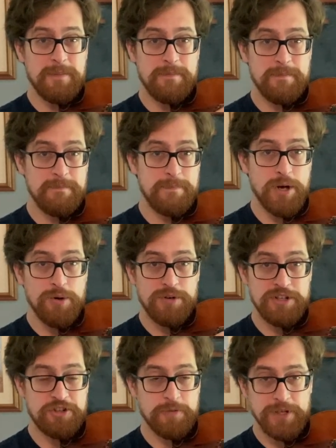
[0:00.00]
bow
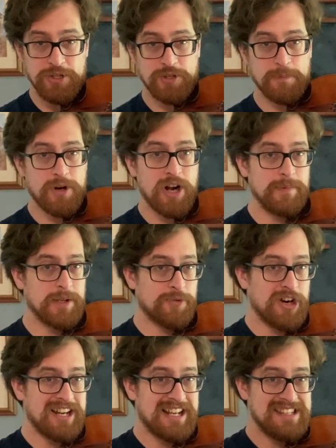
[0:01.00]
distribution problem where
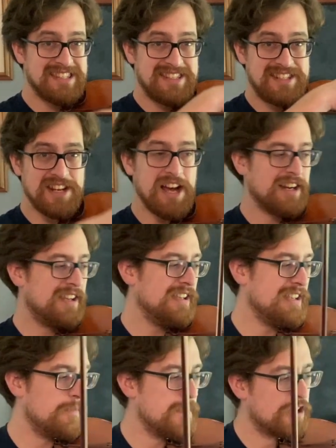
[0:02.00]
I'd get stuck
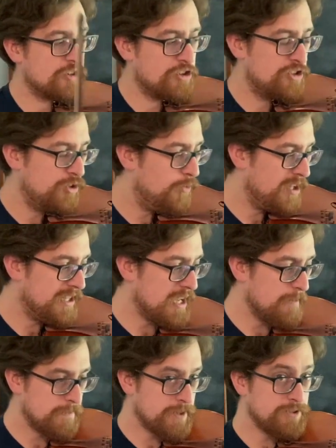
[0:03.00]
in measure 2 on the
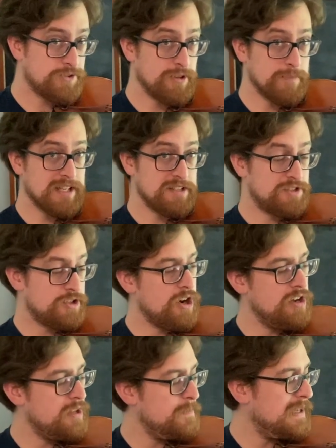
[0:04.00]
up bow. So I'm going to
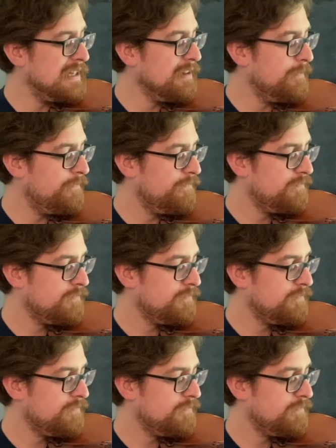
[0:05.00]
start in the middle.